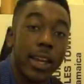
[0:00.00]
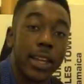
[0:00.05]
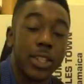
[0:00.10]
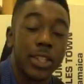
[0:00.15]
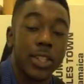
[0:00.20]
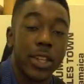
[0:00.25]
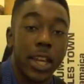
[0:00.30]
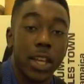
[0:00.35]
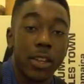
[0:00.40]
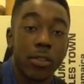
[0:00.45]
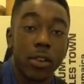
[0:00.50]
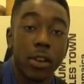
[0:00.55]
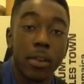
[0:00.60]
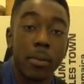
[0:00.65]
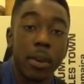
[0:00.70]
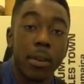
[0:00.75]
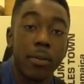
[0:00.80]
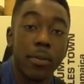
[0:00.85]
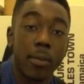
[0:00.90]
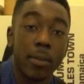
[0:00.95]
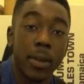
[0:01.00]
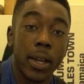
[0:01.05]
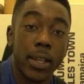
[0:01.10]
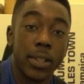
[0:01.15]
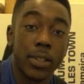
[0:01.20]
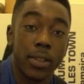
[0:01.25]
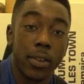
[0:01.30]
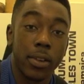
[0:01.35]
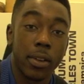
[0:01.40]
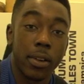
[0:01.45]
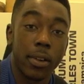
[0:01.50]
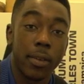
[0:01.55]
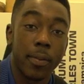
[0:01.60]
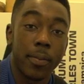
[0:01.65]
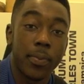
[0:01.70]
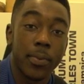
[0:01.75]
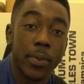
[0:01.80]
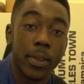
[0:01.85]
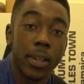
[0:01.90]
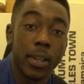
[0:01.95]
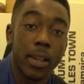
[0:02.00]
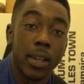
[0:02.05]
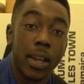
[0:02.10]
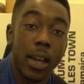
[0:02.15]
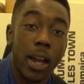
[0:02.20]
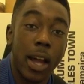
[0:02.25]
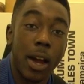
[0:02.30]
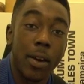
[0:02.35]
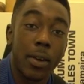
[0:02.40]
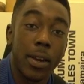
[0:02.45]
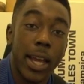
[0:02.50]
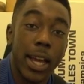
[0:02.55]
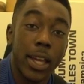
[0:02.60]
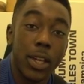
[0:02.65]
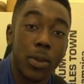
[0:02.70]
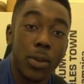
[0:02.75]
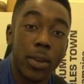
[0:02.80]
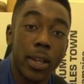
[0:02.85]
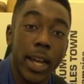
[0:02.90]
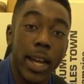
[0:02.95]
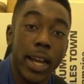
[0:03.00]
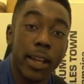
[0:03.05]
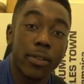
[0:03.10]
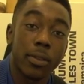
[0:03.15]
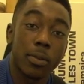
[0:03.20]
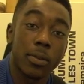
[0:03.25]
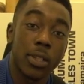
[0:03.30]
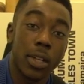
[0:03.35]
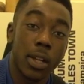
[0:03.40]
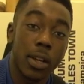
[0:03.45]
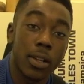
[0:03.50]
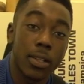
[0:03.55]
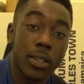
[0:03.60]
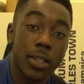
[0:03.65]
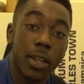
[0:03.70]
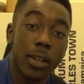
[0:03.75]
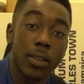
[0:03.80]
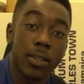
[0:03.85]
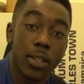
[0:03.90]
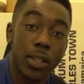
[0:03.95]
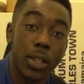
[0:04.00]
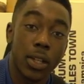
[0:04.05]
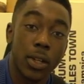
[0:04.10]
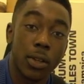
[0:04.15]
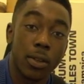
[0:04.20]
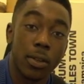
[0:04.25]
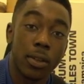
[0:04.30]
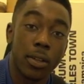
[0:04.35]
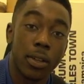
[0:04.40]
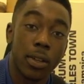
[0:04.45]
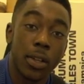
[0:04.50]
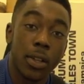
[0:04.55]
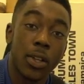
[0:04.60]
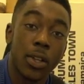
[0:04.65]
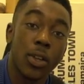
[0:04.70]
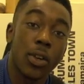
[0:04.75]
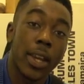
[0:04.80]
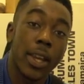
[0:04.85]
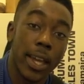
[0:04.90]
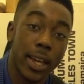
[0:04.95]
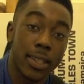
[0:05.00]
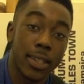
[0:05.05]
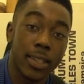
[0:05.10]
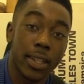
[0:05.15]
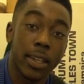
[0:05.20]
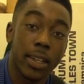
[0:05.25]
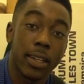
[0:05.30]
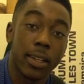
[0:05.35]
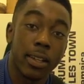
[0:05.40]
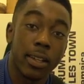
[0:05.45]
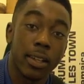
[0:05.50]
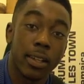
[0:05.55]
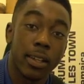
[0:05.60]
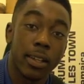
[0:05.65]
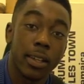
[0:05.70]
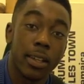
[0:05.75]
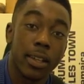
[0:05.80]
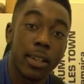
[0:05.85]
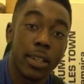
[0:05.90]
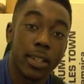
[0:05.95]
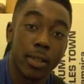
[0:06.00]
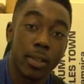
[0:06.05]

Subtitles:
It's James Runamy from Nigeria. I would like you guys from Charles Town to know your legacy is